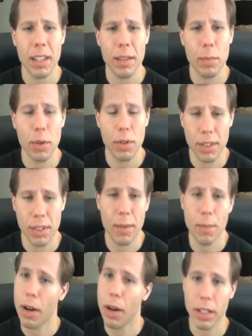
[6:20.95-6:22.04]
put CM
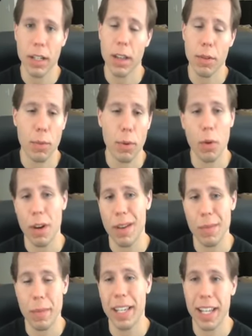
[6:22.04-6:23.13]
Punk in another program,
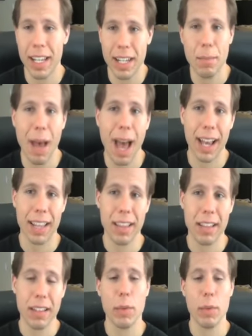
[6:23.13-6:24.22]
maybe get him back in the
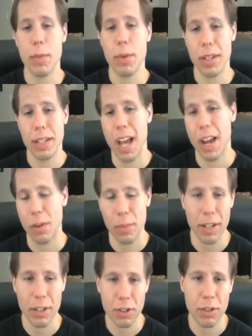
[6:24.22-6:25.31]
WWE title
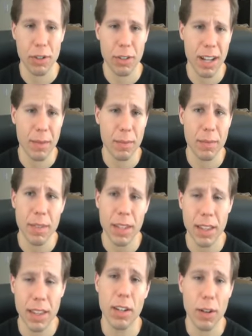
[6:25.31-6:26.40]
picture
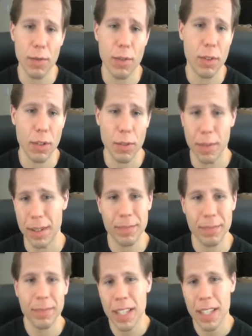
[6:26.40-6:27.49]
in the near future. But,
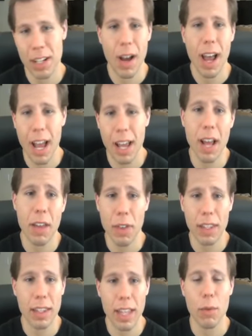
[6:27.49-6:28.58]
you know, I
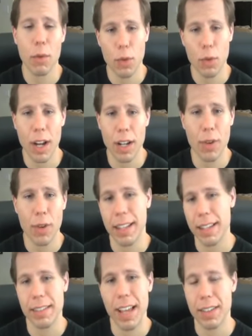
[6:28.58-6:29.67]
think that they will try to drag
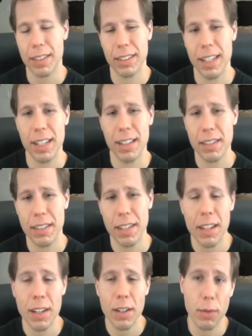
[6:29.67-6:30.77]
this out at least
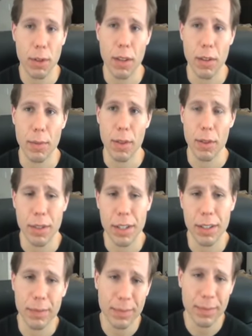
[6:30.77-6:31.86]
for another month or two.